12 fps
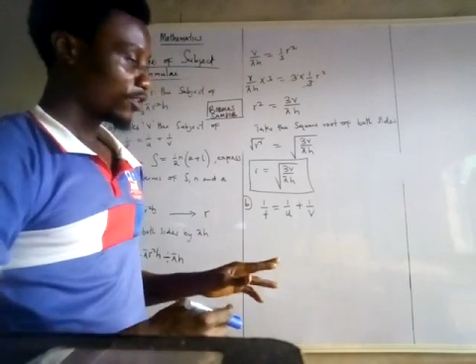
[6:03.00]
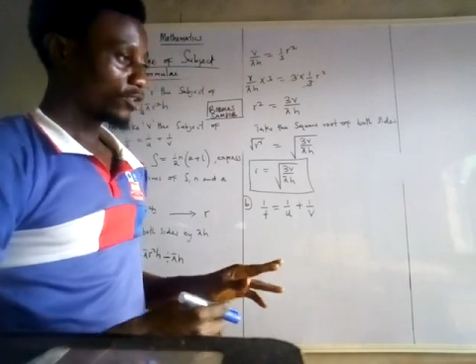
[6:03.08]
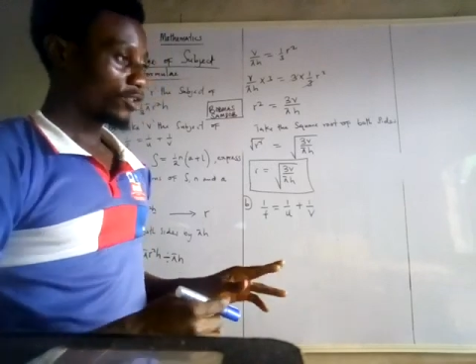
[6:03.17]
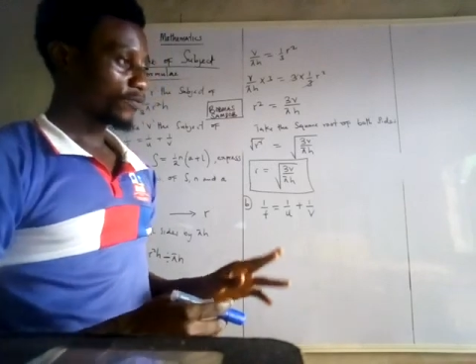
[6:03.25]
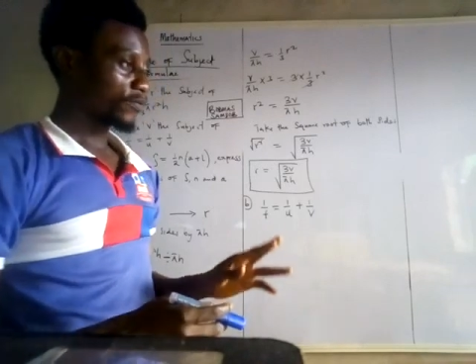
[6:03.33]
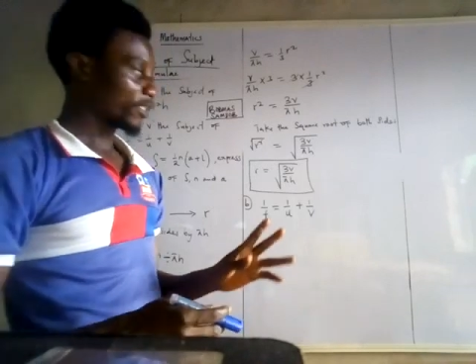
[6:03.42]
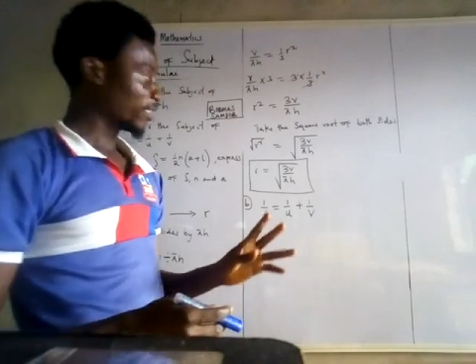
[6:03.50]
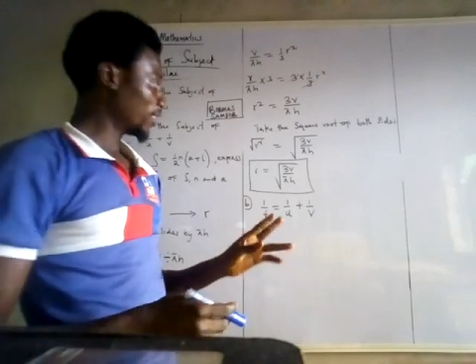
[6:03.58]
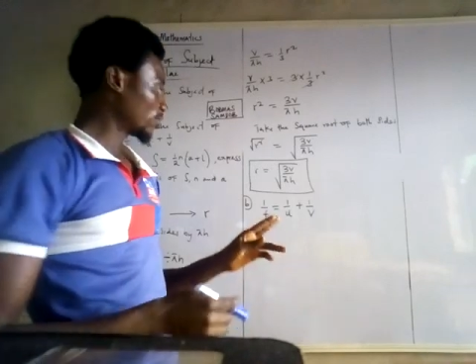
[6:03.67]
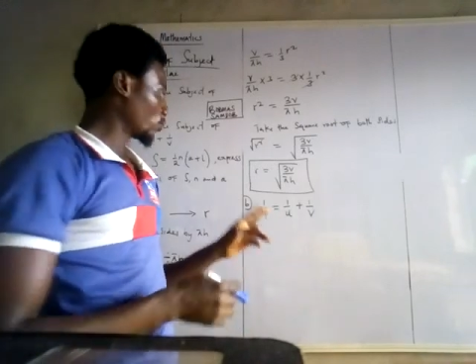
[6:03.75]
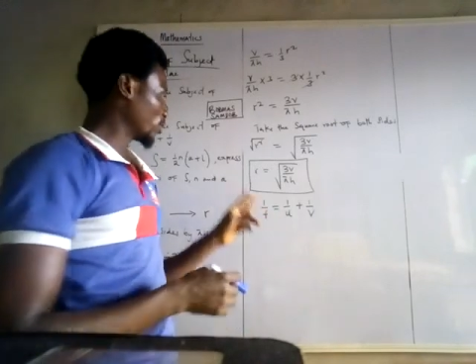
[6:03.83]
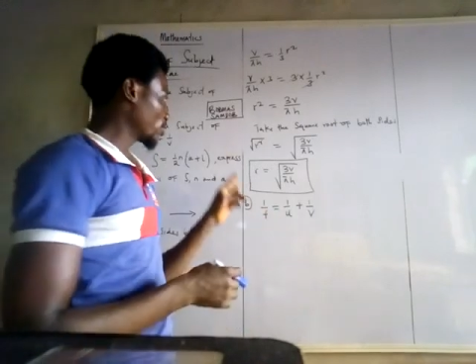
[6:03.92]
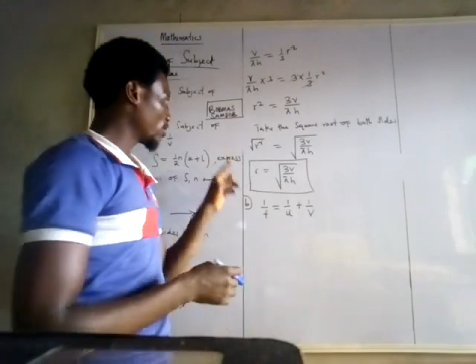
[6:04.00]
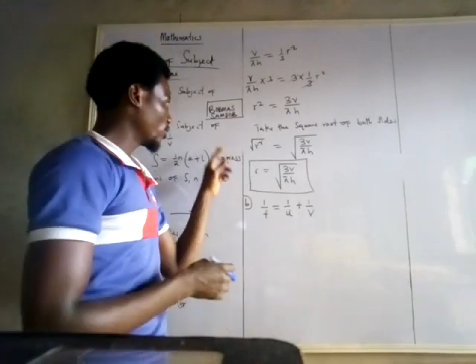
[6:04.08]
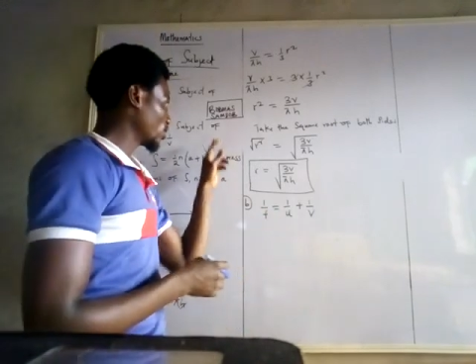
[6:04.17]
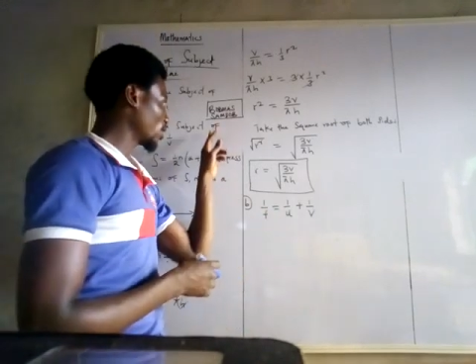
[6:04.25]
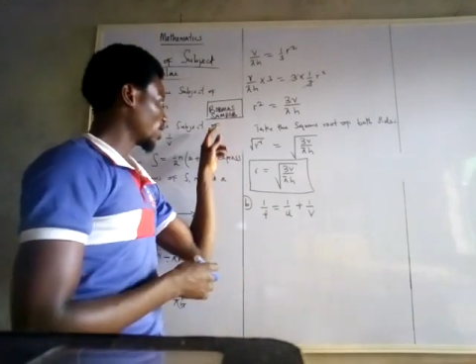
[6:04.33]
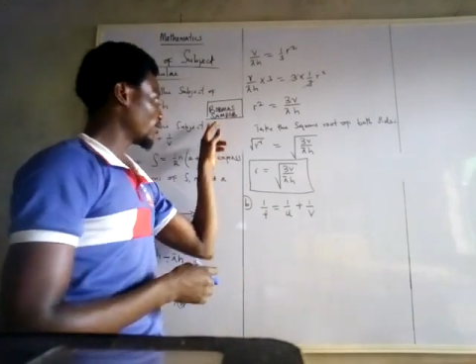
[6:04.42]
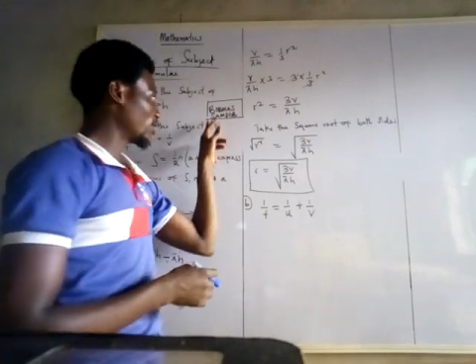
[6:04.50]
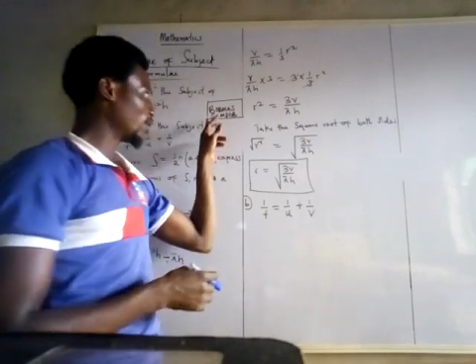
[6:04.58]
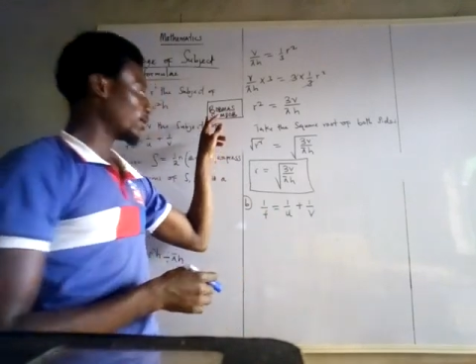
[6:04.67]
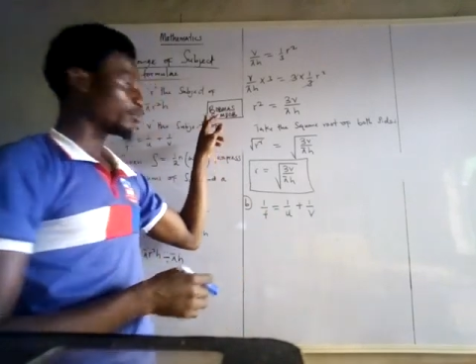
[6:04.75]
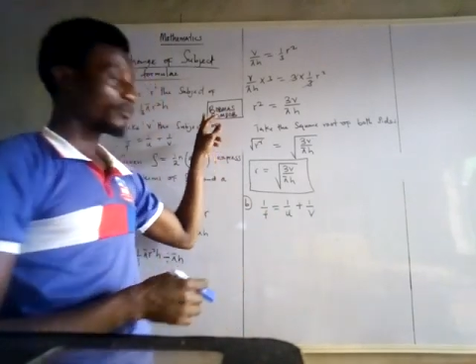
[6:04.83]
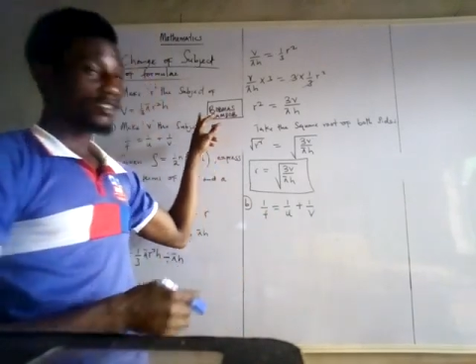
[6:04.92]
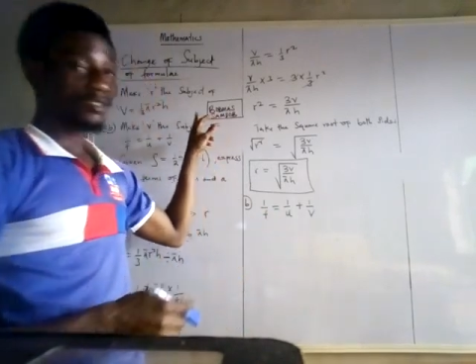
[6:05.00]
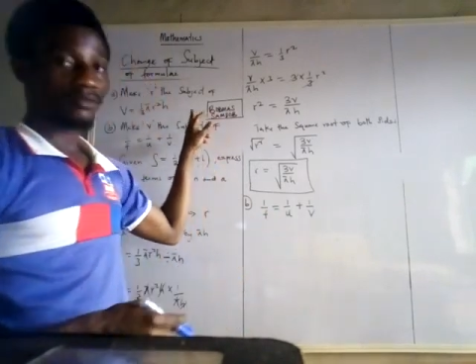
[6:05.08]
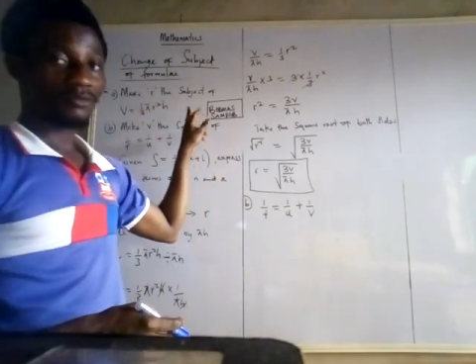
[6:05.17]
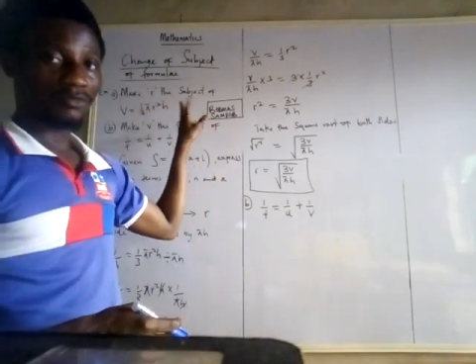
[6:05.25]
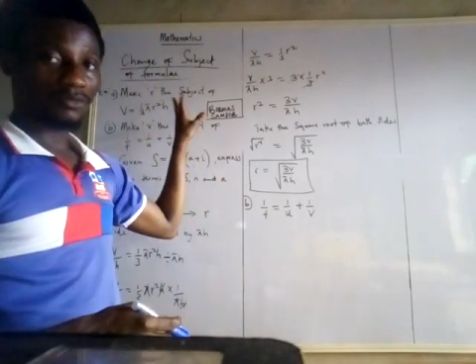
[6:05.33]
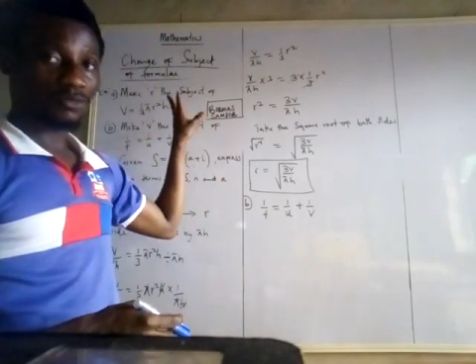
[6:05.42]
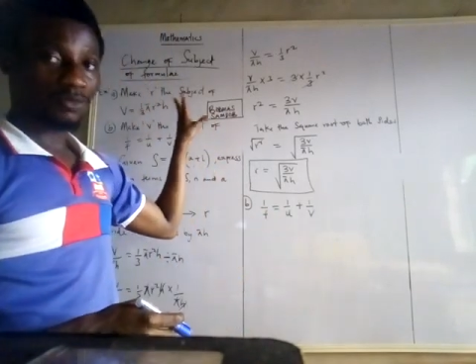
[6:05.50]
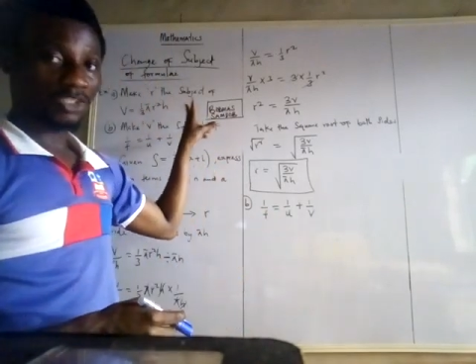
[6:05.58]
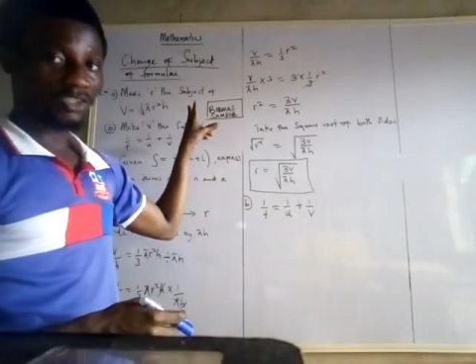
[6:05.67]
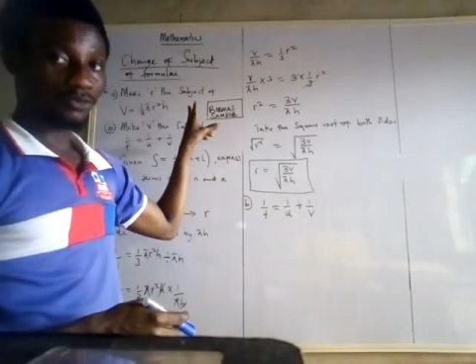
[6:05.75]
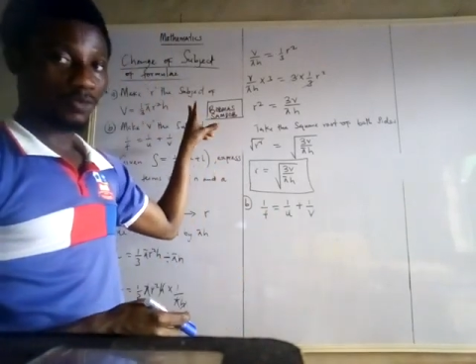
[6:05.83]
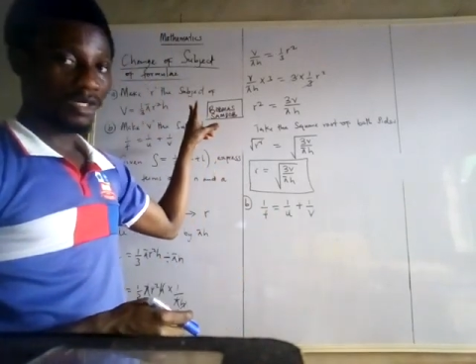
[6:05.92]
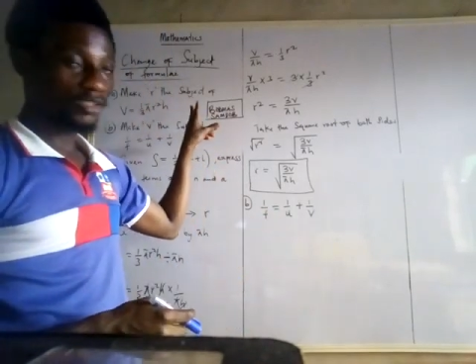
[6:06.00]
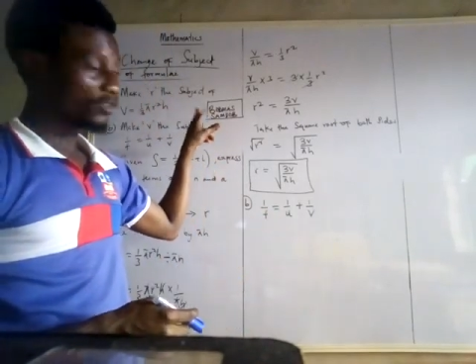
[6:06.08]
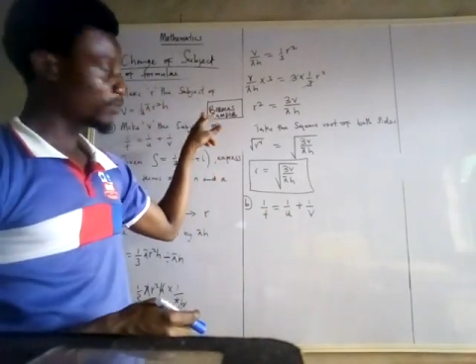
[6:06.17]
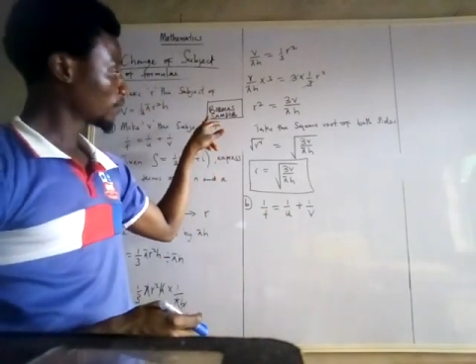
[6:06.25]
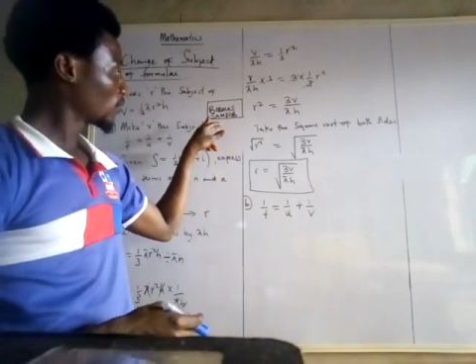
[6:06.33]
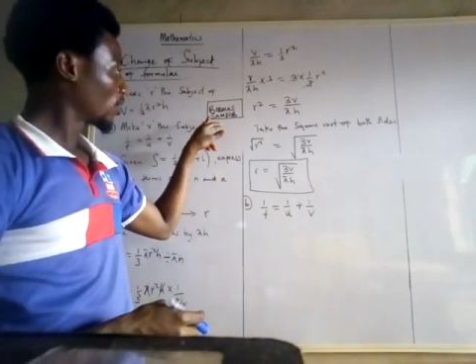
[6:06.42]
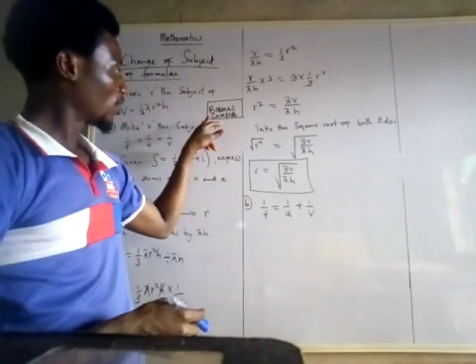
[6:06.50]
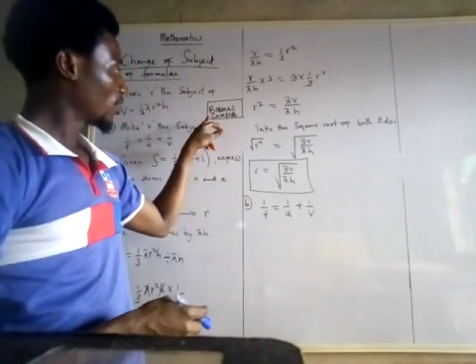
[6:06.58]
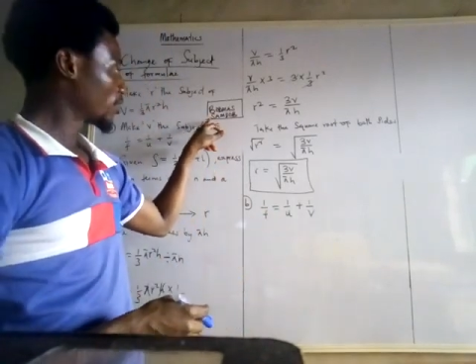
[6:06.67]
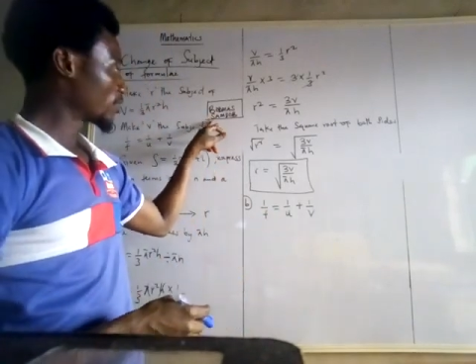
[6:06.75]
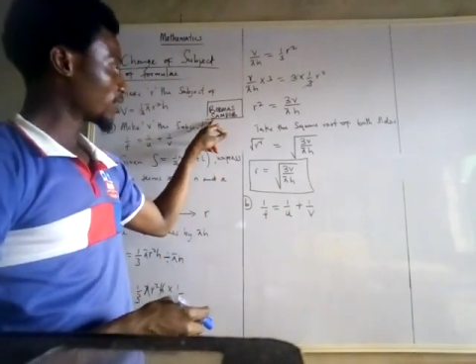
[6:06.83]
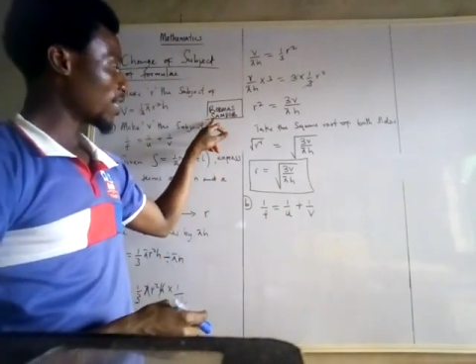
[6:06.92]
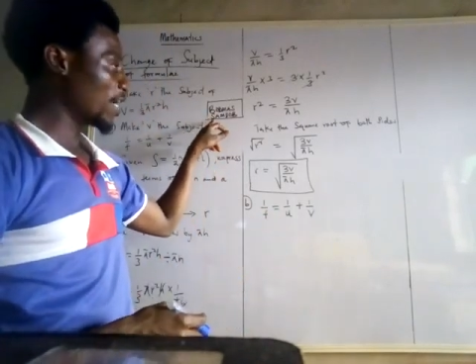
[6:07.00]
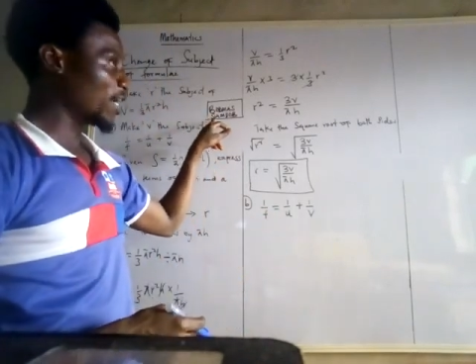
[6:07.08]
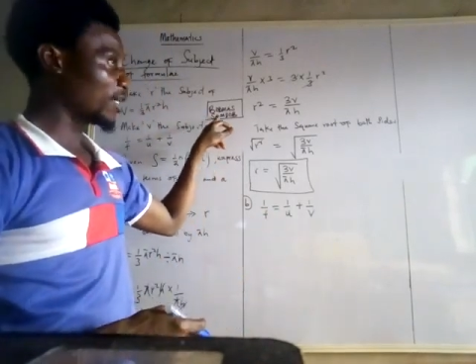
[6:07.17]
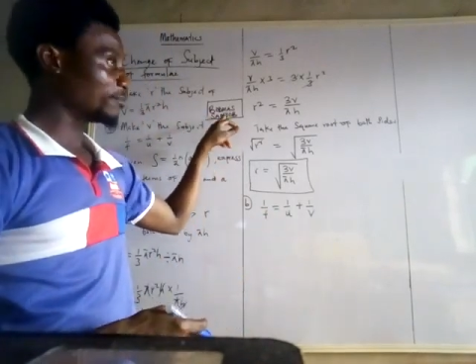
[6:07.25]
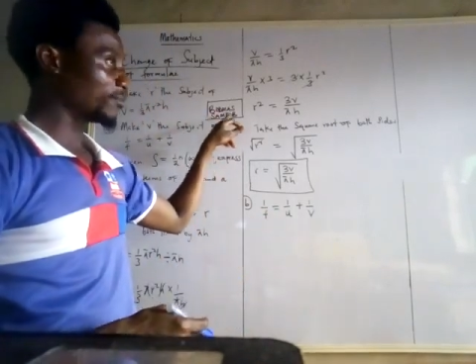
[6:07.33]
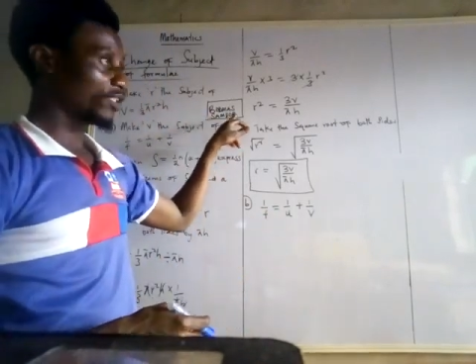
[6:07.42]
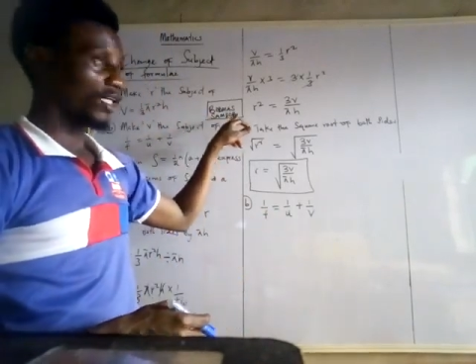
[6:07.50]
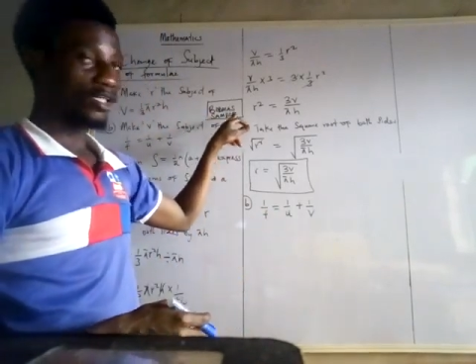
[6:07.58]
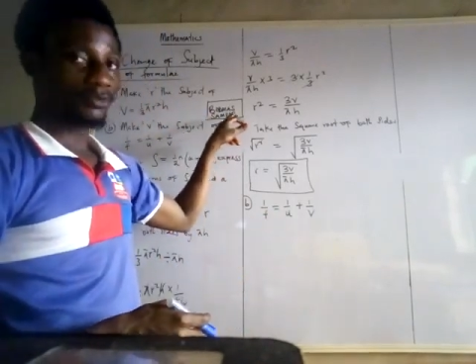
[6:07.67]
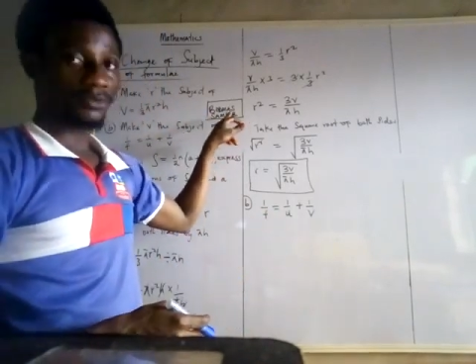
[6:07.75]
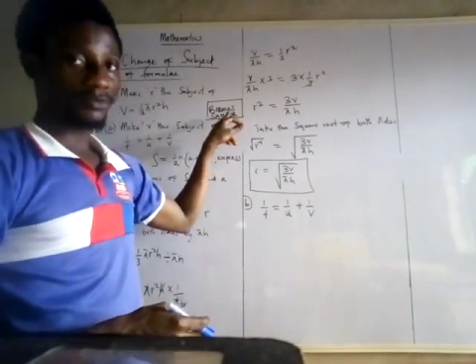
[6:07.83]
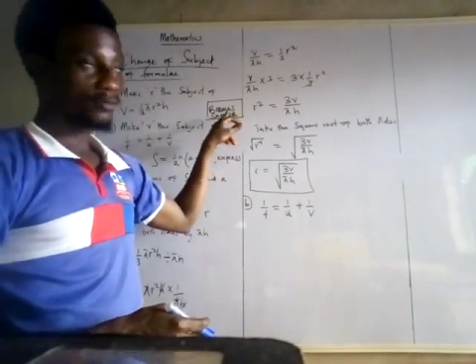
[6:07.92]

don't forget we still have our watchword, summed up.